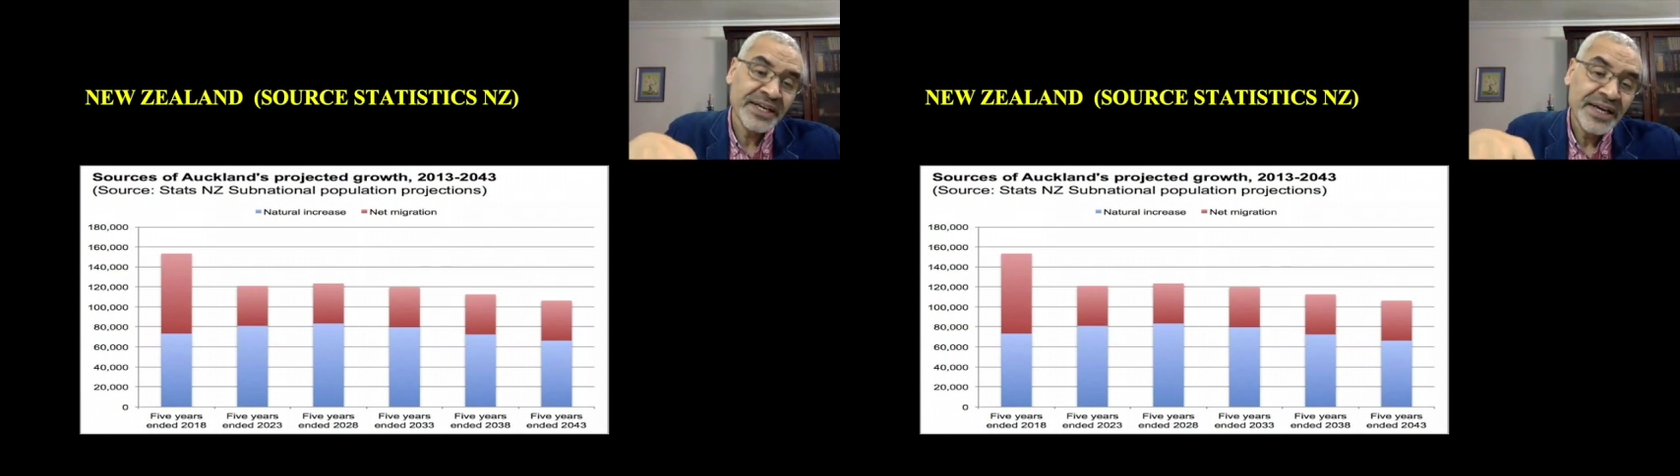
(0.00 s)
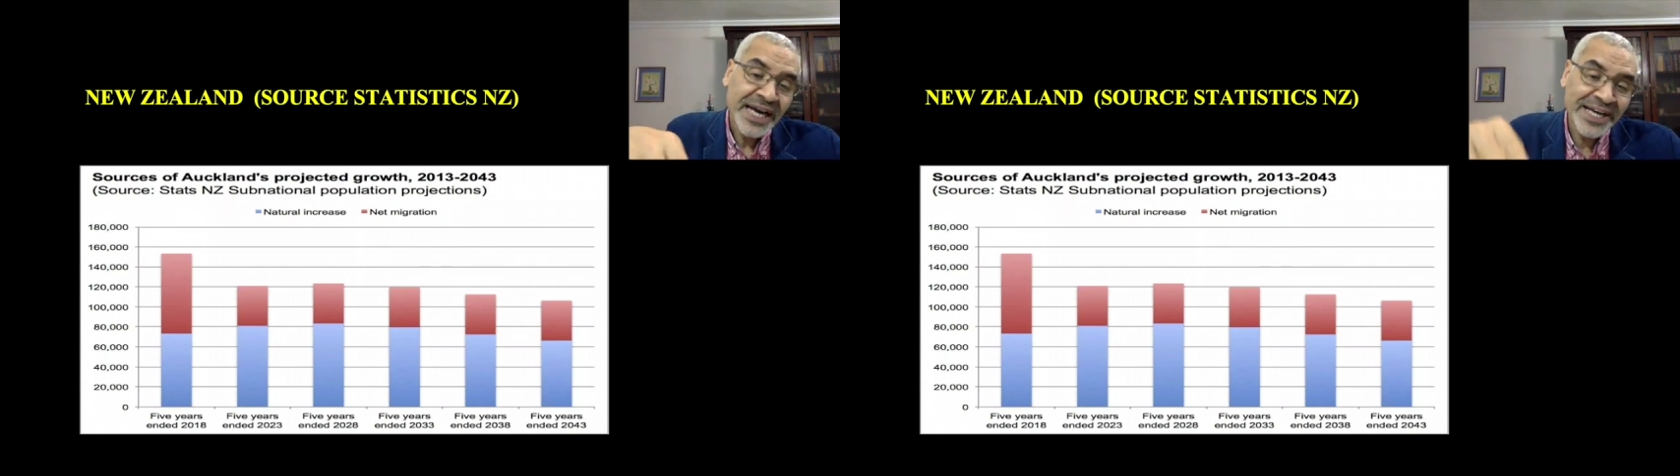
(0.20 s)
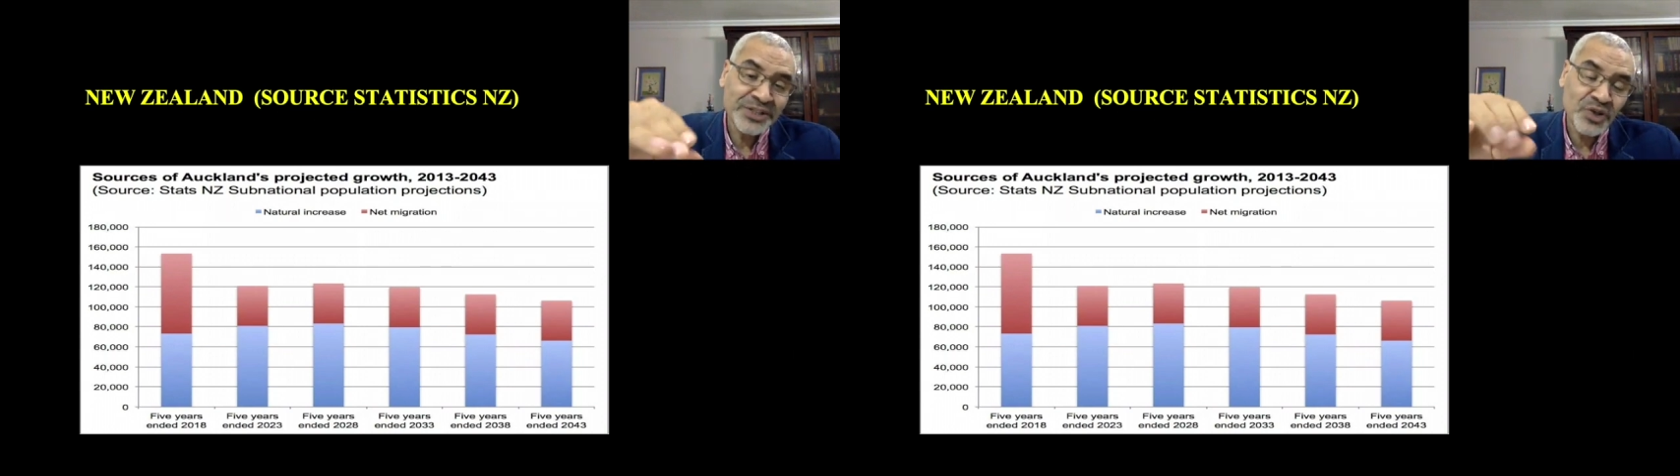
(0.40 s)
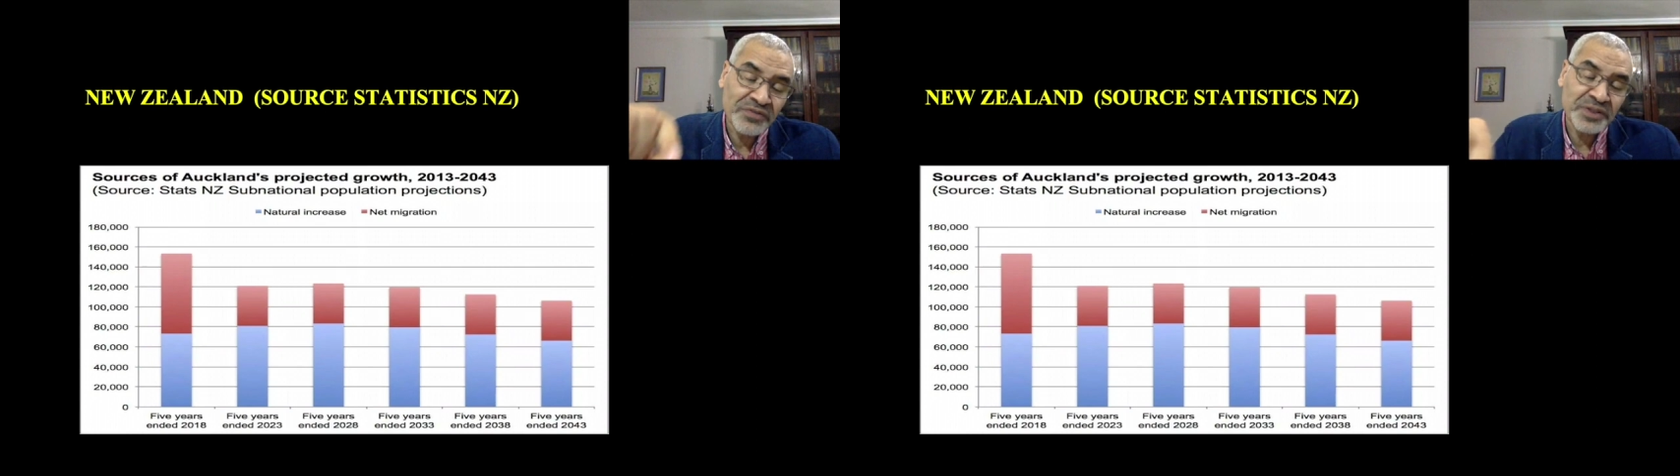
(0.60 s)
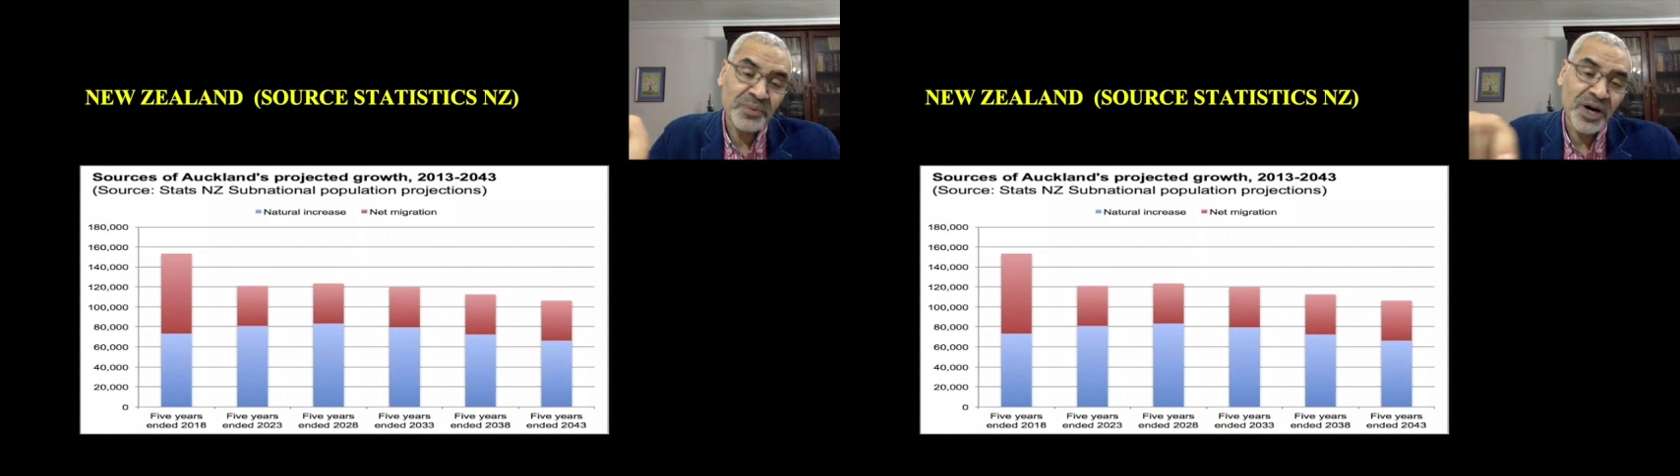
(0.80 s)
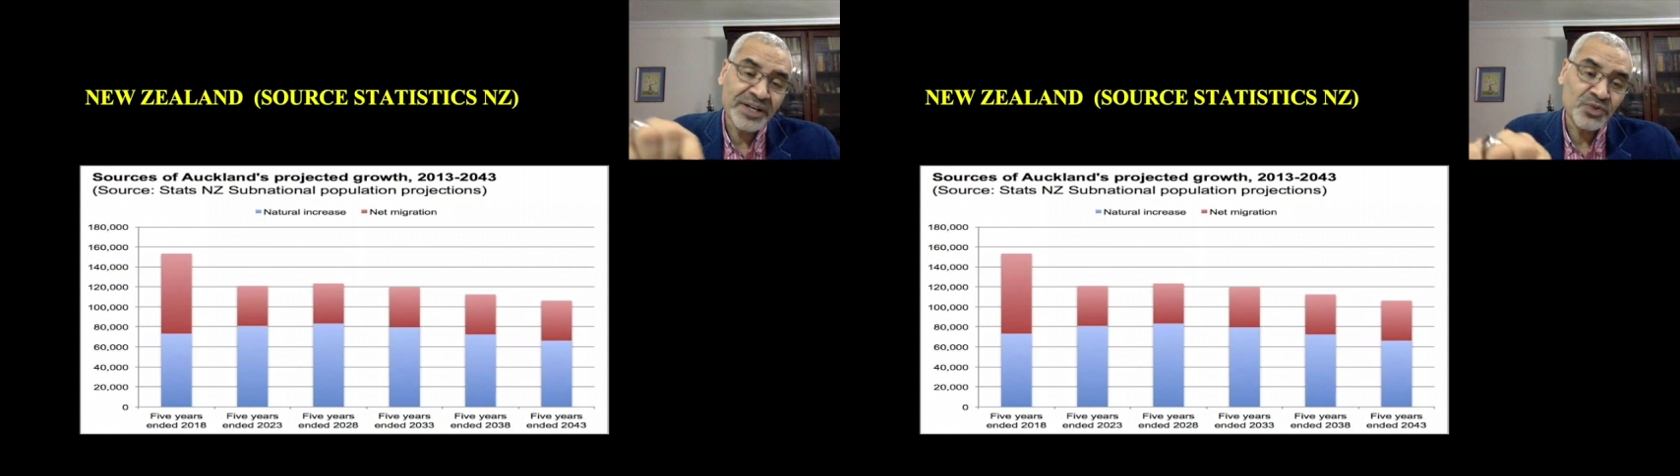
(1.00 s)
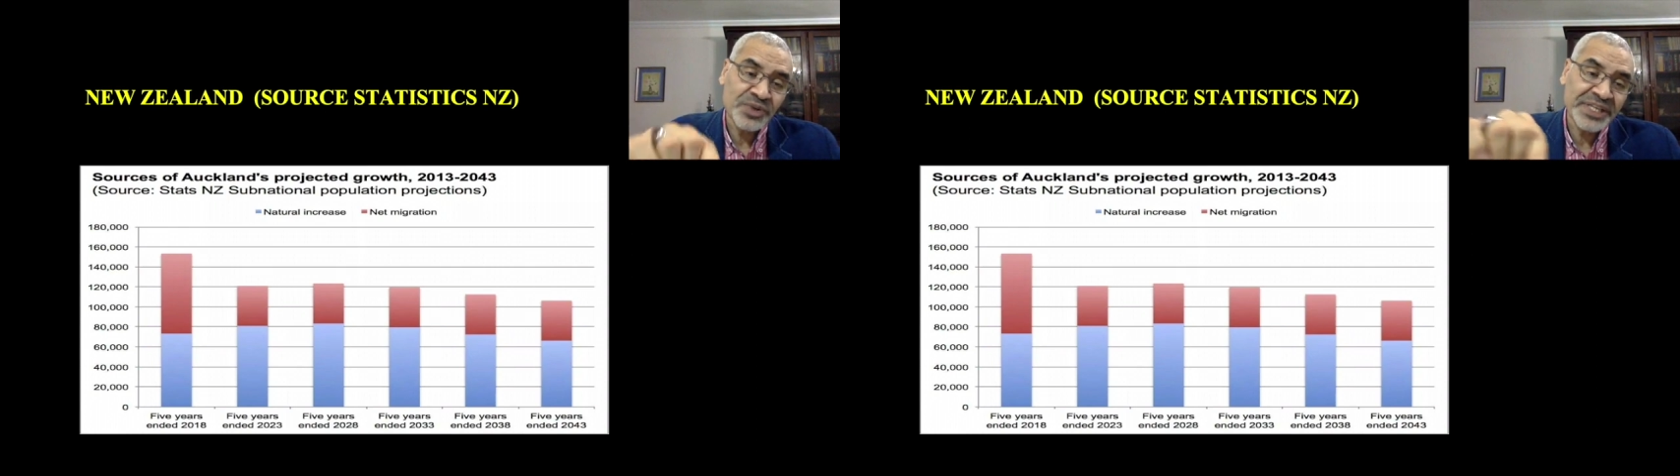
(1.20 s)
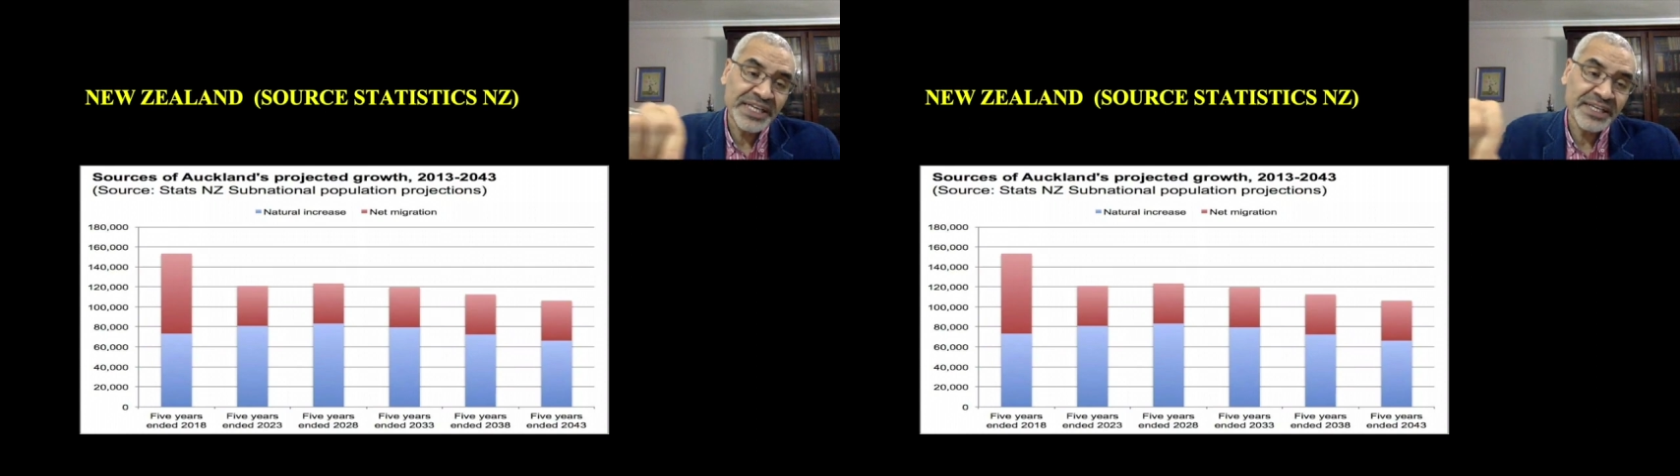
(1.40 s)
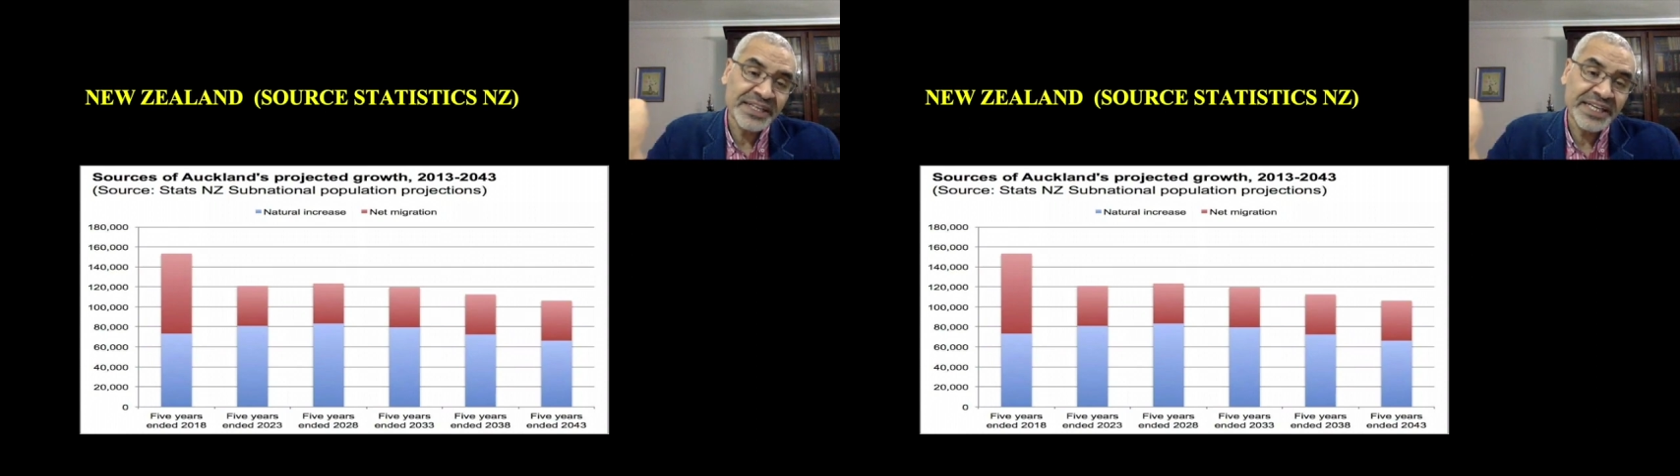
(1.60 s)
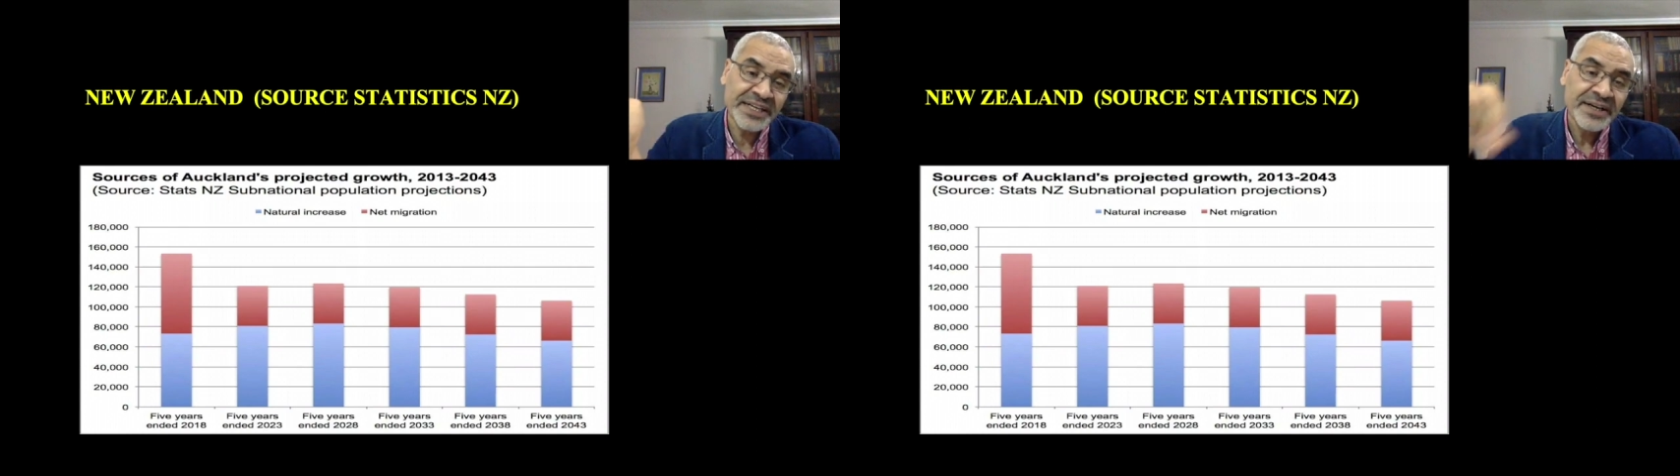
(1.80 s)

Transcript: heads of the bars with the